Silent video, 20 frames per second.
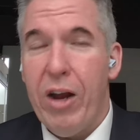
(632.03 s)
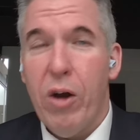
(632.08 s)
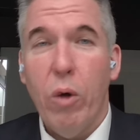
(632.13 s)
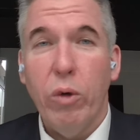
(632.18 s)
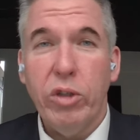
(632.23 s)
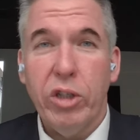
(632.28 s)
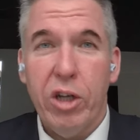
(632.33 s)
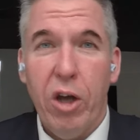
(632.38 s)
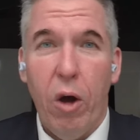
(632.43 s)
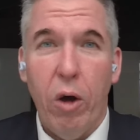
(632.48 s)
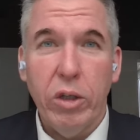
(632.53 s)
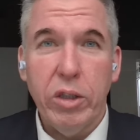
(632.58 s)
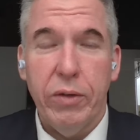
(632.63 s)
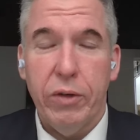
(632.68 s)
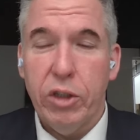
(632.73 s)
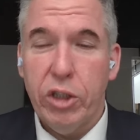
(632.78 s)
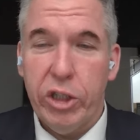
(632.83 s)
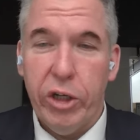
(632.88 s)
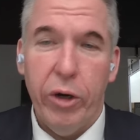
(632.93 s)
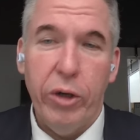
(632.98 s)
Of course, the cost of
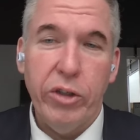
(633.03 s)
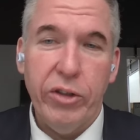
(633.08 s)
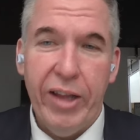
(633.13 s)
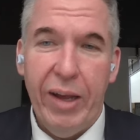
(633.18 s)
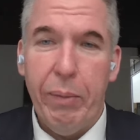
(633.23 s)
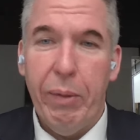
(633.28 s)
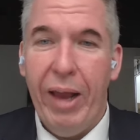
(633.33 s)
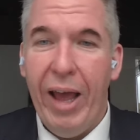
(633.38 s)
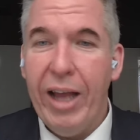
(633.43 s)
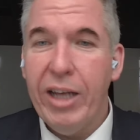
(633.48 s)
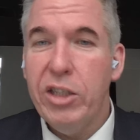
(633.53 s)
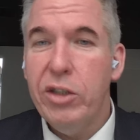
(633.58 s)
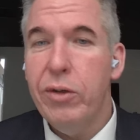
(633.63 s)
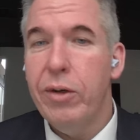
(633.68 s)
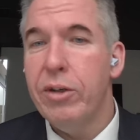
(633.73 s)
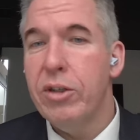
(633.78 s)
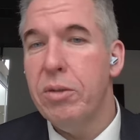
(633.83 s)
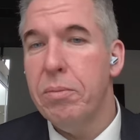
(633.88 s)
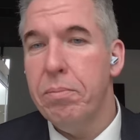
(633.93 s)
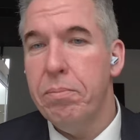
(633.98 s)
insurance, and that will add
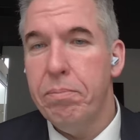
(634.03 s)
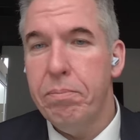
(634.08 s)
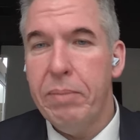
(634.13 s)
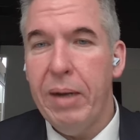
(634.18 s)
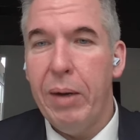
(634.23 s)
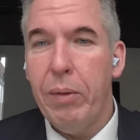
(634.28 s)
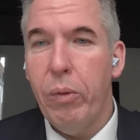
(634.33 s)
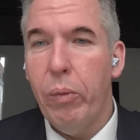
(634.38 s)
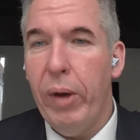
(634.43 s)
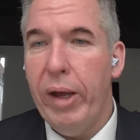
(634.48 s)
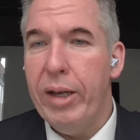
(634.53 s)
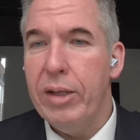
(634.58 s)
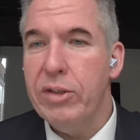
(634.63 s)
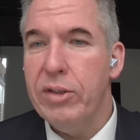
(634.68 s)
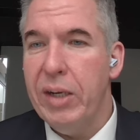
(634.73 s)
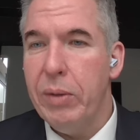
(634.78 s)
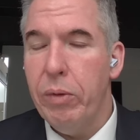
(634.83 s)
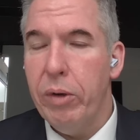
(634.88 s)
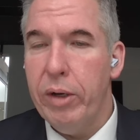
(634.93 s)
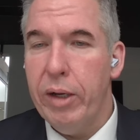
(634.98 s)
to it, but we'll wait and
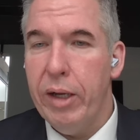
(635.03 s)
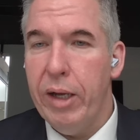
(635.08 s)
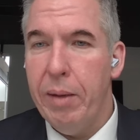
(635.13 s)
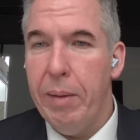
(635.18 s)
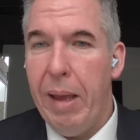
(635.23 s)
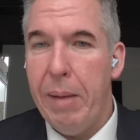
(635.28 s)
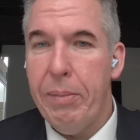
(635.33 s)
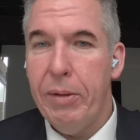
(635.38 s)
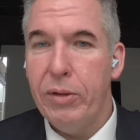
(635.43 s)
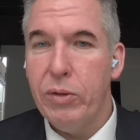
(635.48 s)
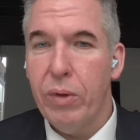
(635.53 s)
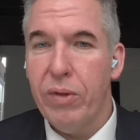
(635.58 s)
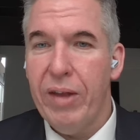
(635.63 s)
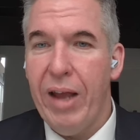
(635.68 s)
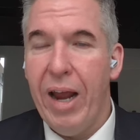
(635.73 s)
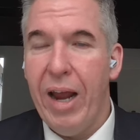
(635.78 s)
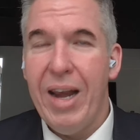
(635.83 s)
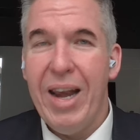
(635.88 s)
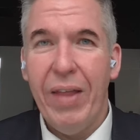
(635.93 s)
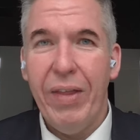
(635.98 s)
see what happens with
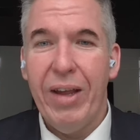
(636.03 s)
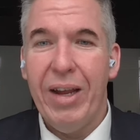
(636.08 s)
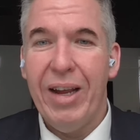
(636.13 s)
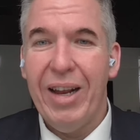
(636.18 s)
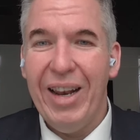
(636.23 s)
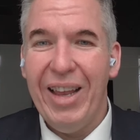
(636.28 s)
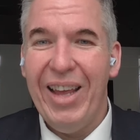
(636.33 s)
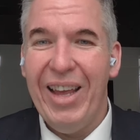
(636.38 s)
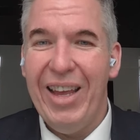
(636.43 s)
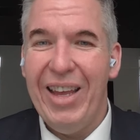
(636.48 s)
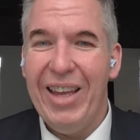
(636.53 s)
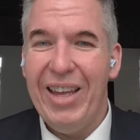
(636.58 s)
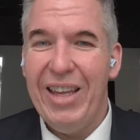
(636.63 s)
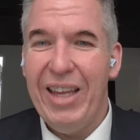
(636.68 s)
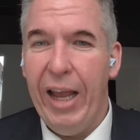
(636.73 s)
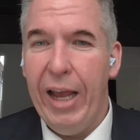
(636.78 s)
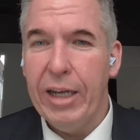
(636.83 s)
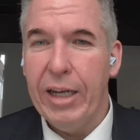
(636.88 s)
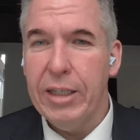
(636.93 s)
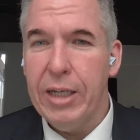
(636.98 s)
that. Nothing clear
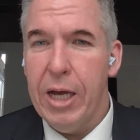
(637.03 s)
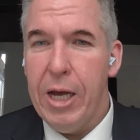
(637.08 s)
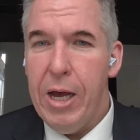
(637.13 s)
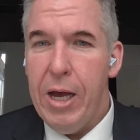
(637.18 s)
yet.